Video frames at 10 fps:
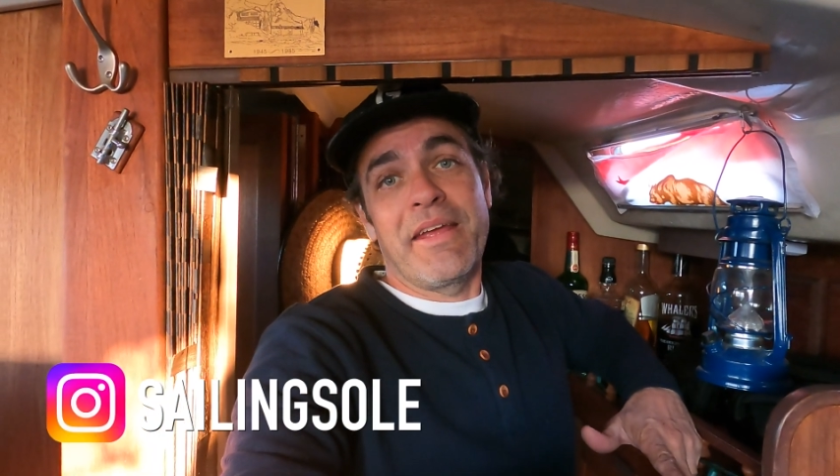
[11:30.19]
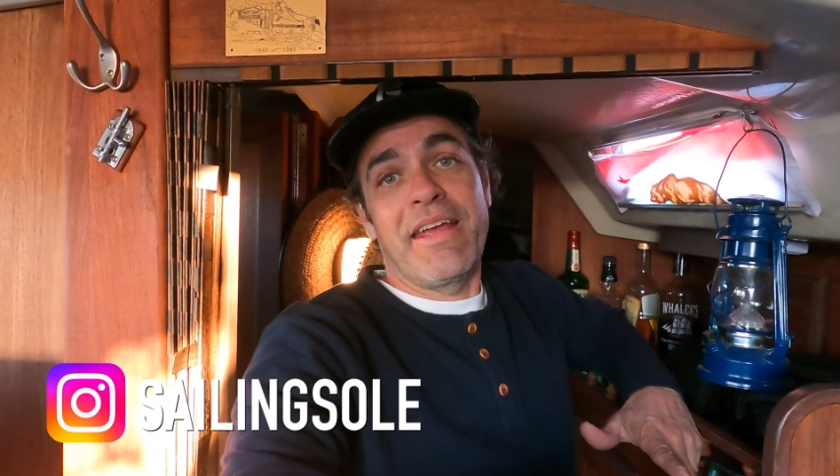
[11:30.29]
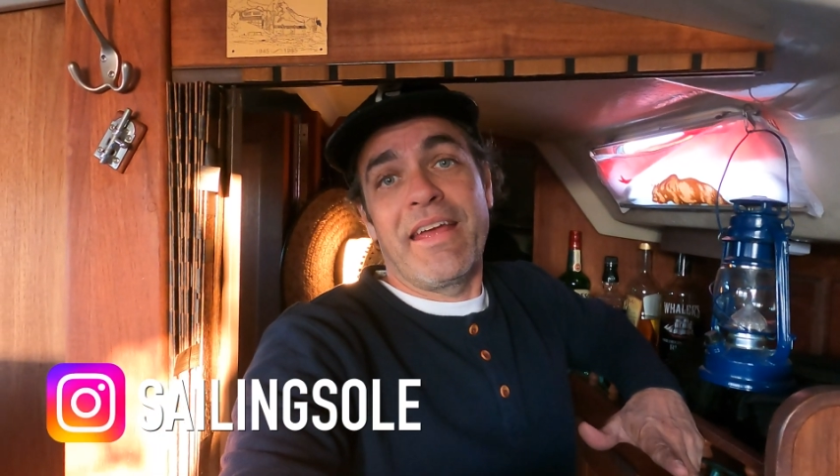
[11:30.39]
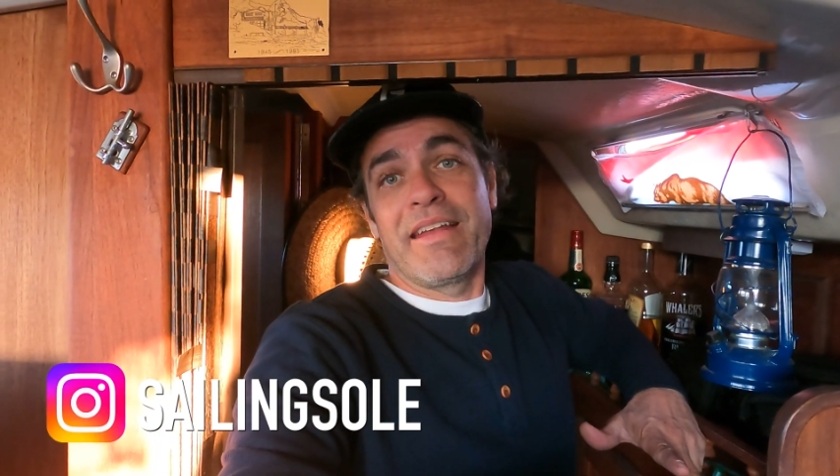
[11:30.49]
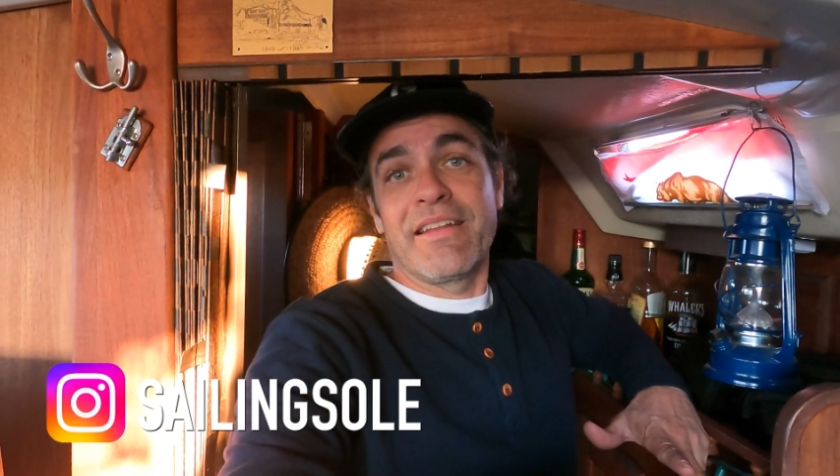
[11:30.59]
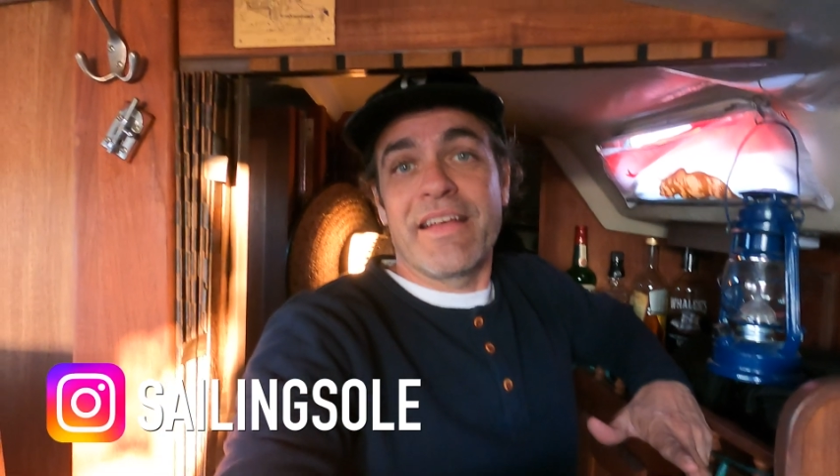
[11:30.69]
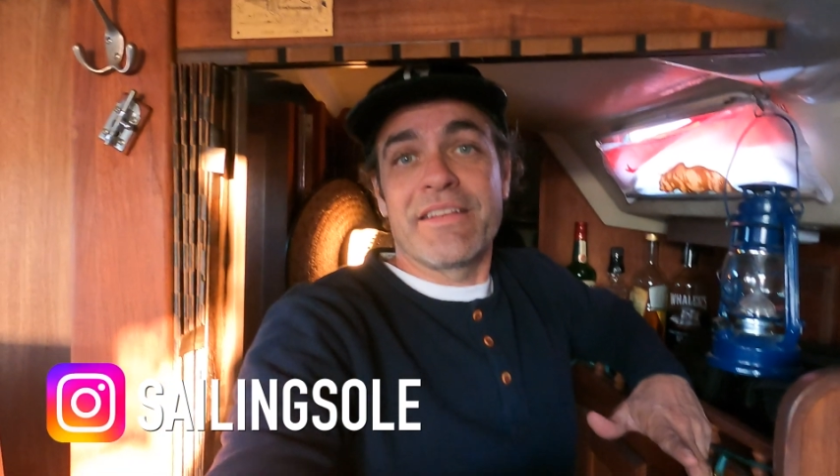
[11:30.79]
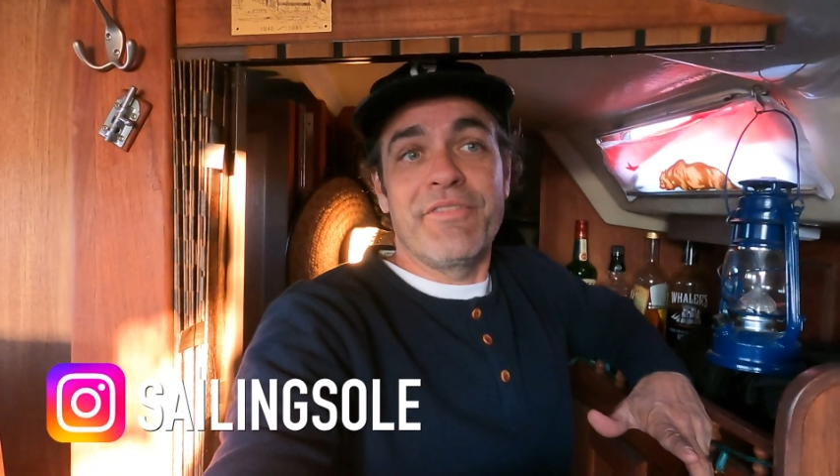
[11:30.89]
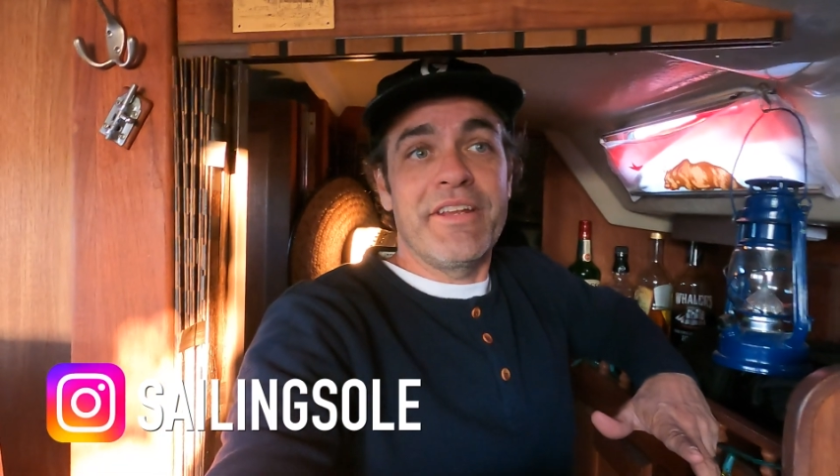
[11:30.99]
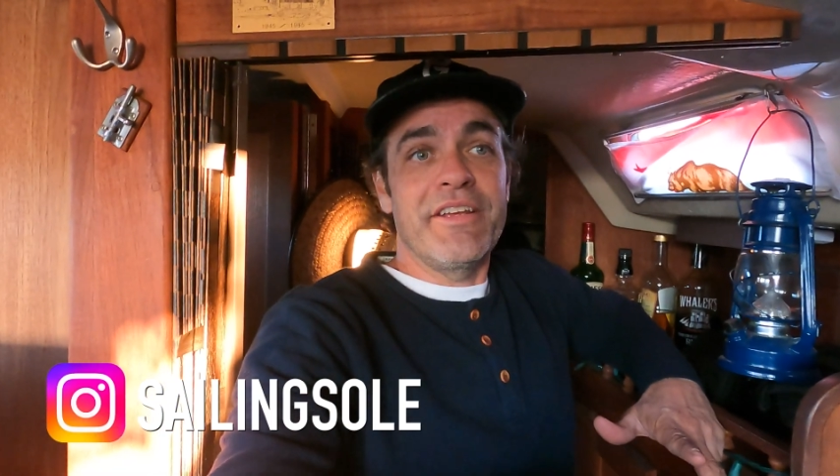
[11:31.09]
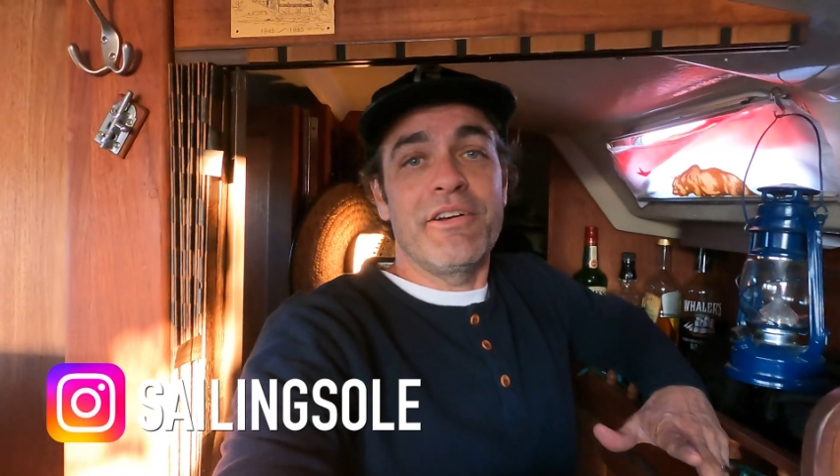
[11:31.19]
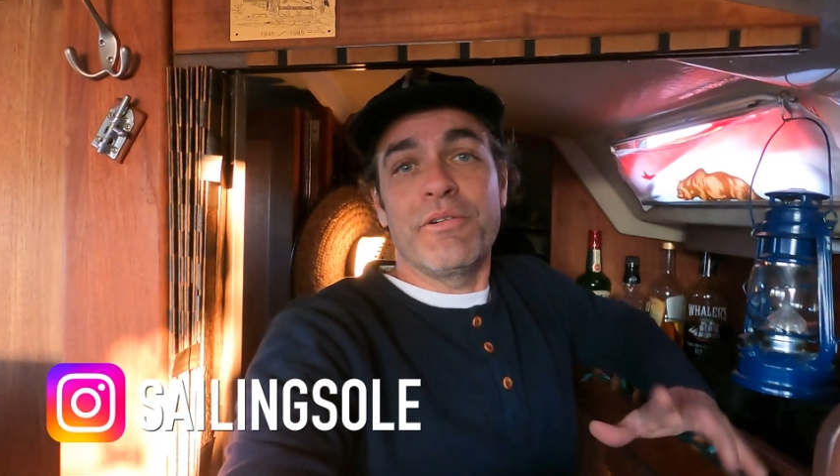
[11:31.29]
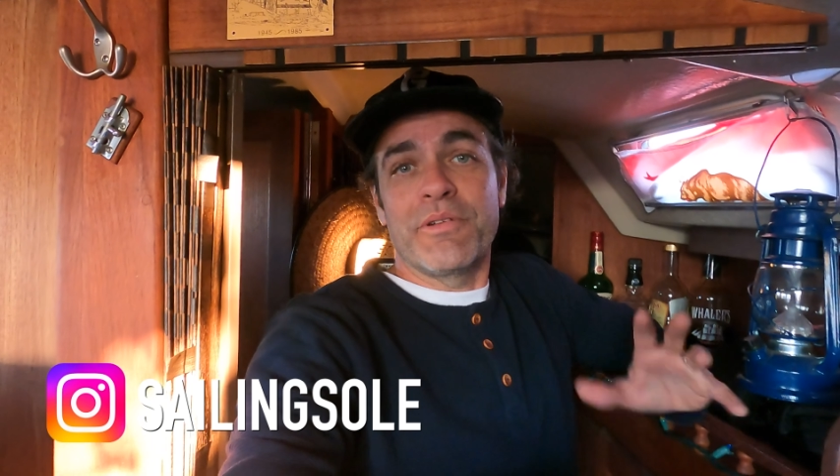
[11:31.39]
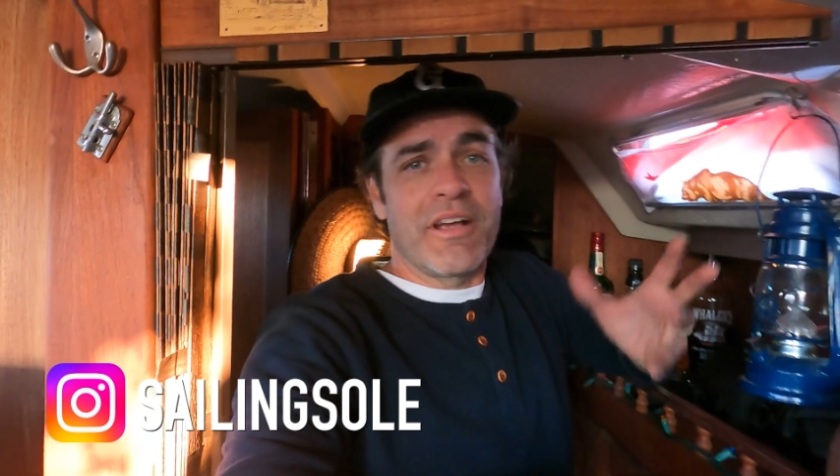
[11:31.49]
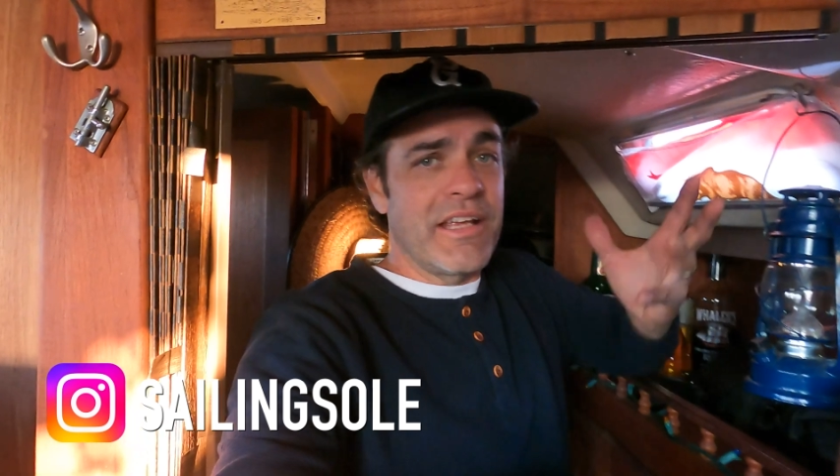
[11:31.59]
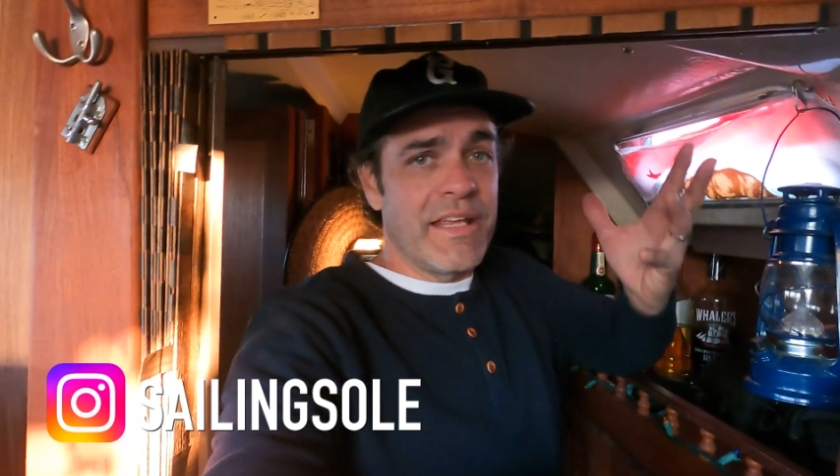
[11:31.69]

and like the video.